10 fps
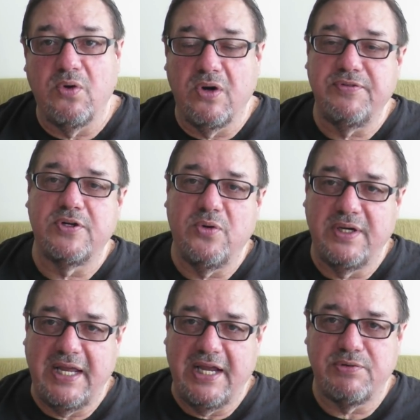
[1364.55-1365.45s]
Or if you're
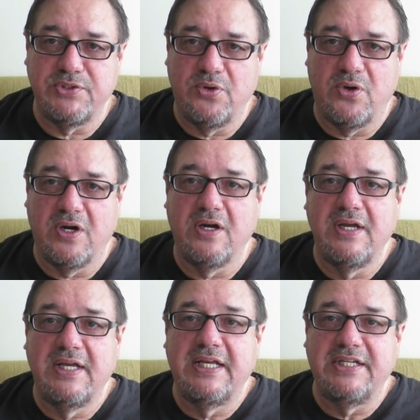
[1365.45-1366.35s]
going to
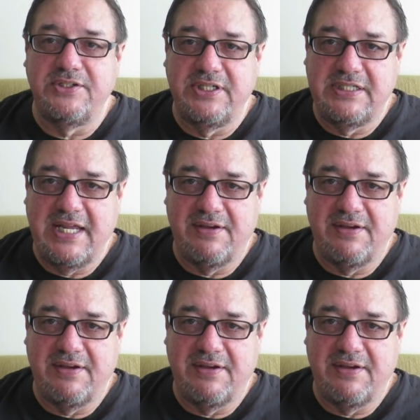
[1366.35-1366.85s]
Ecuador, you need